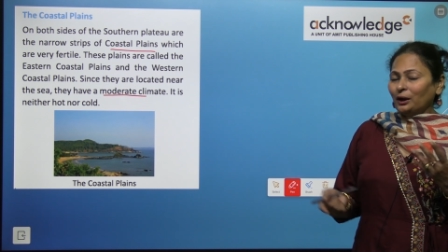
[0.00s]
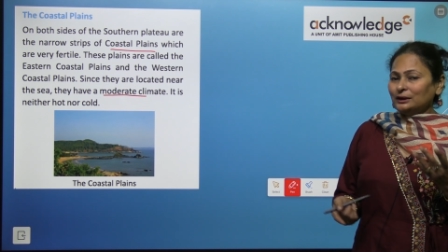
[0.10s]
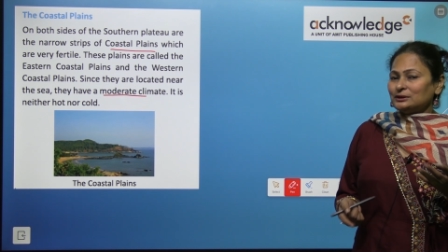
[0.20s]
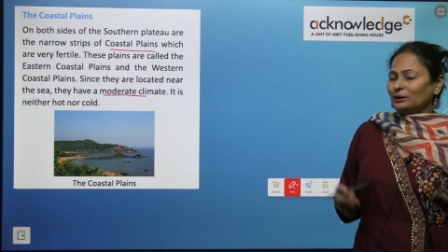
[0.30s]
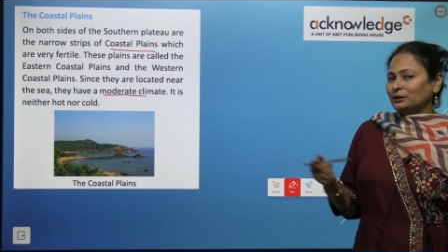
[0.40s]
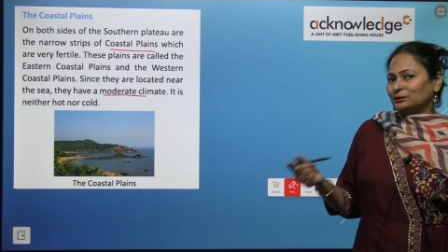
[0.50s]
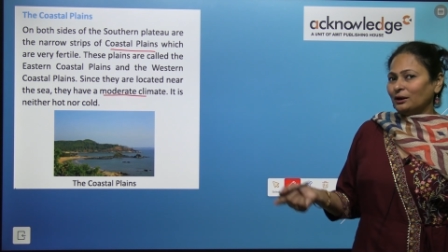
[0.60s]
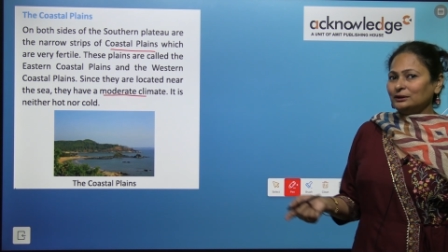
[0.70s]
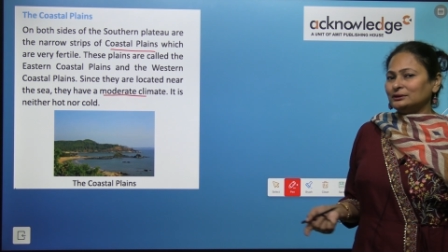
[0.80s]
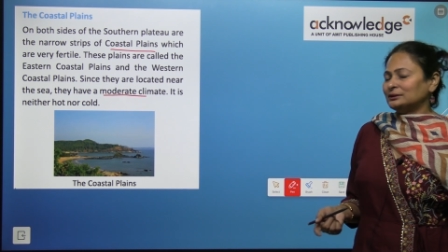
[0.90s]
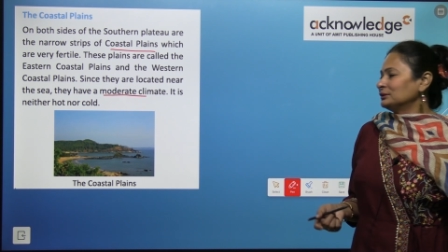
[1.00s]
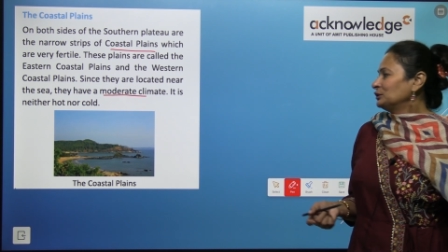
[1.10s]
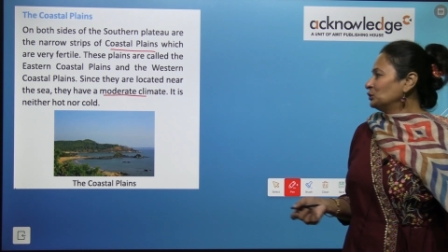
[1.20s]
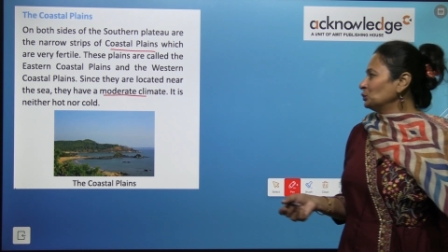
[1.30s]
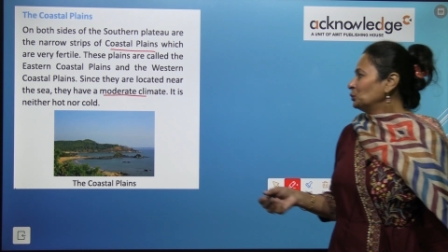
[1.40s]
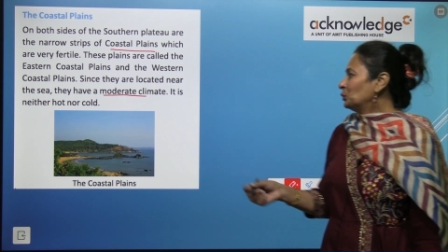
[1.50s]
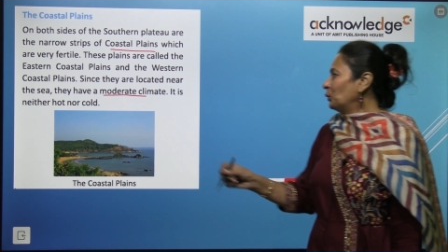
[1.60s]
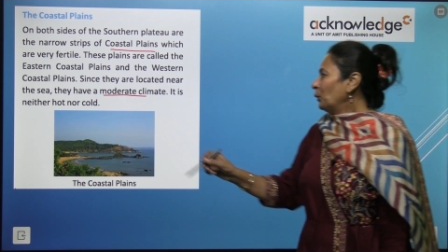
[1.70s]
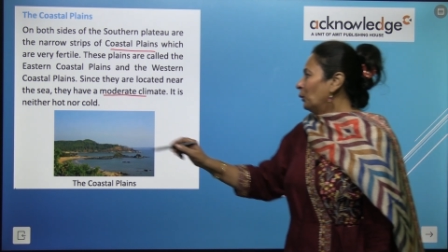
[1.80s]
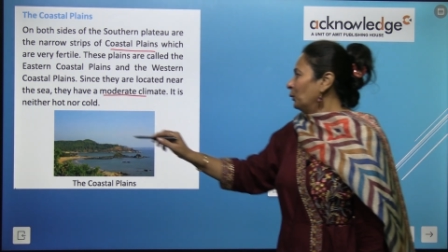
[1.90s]
hot or not too
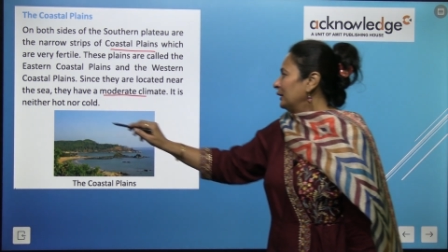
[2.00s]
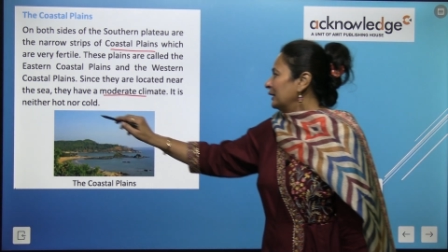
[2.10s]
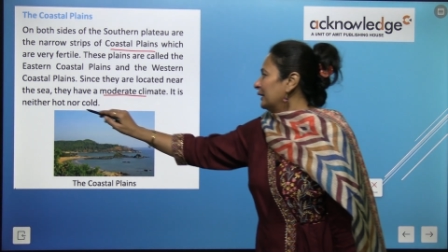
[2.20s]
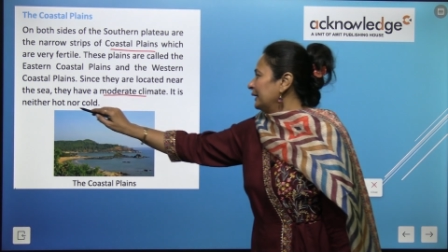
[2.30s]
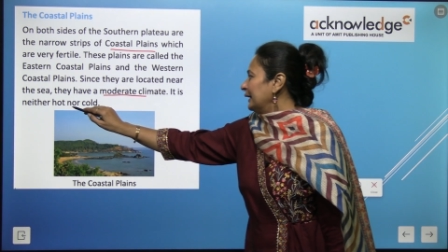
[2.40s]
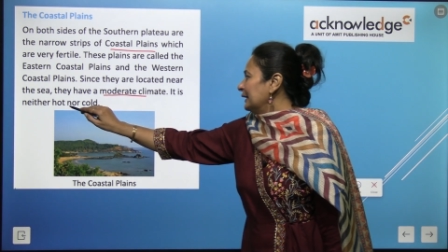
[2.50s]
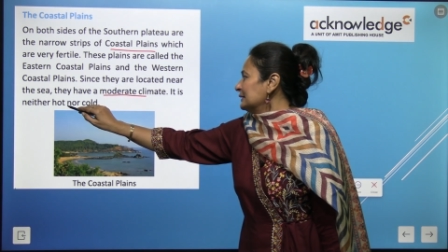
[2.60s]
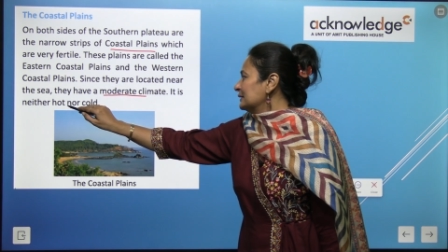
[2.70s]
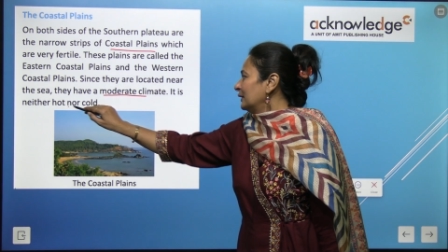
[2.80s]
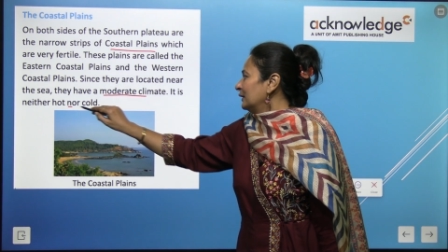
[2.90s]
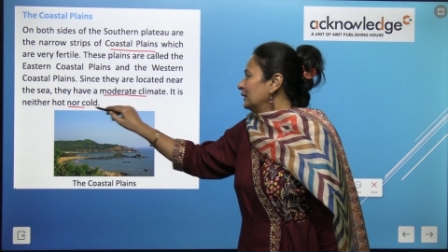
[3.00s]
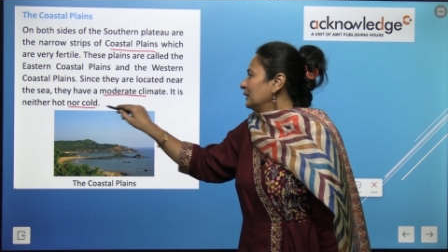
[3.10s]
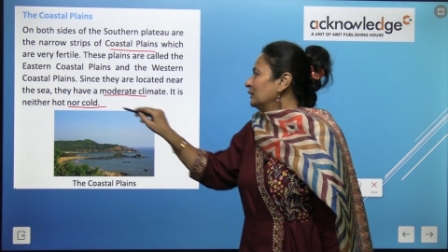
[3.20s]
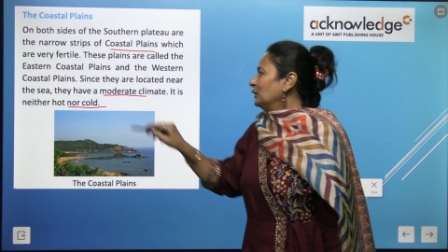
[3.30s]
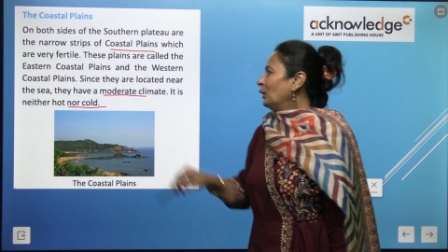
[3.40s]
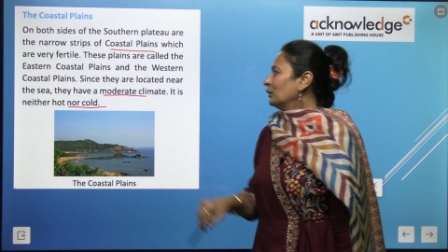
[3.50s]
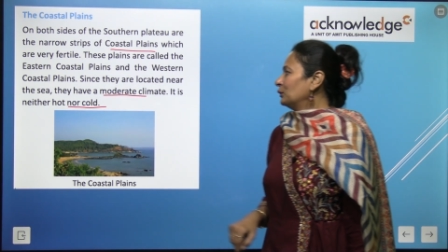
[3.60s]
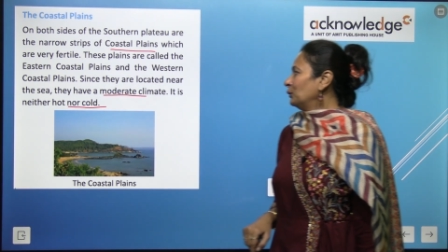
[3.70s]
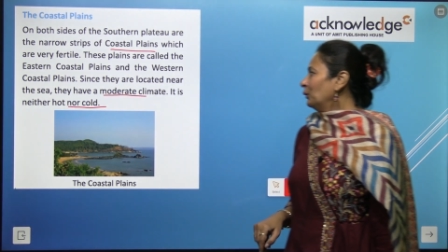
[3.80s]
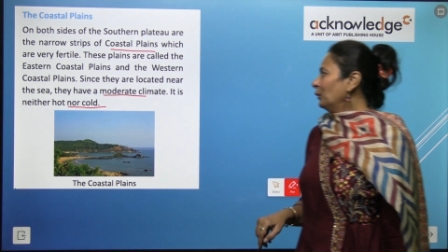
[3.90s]
cold. Yes, nor
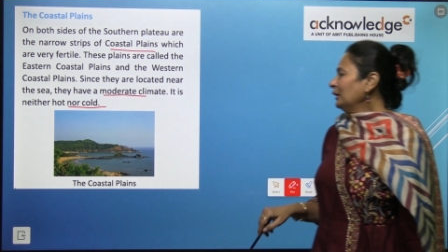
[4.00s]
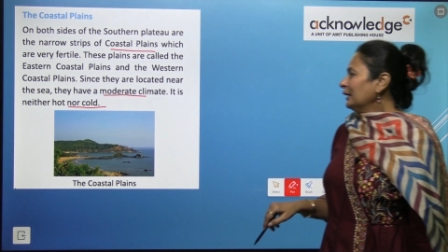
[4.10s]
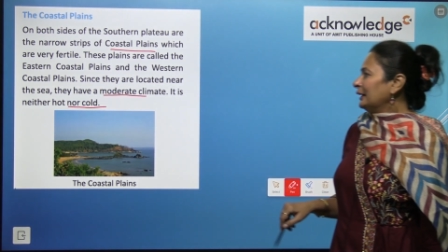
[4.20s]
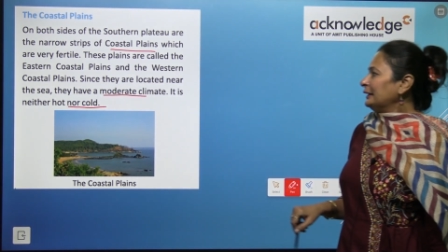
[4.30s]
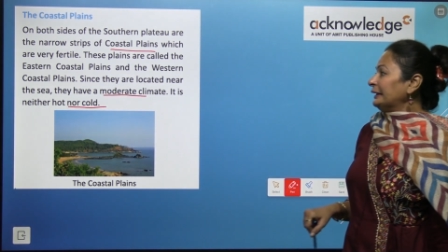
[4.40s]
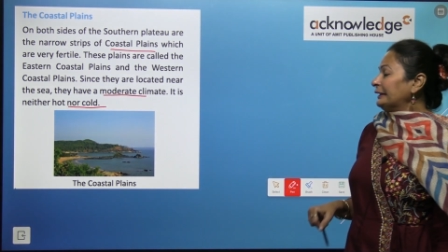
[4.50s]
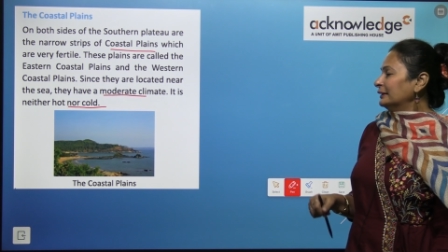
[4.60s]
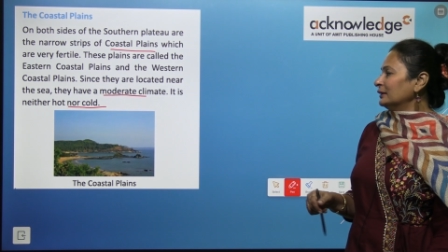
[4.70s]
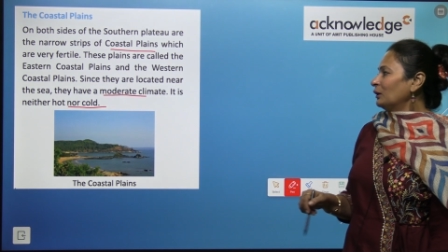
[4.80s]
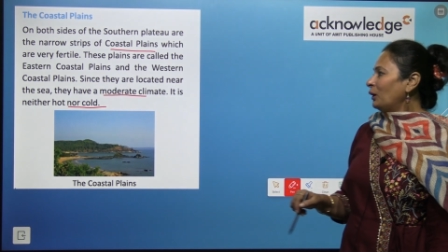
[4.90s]
cold, neither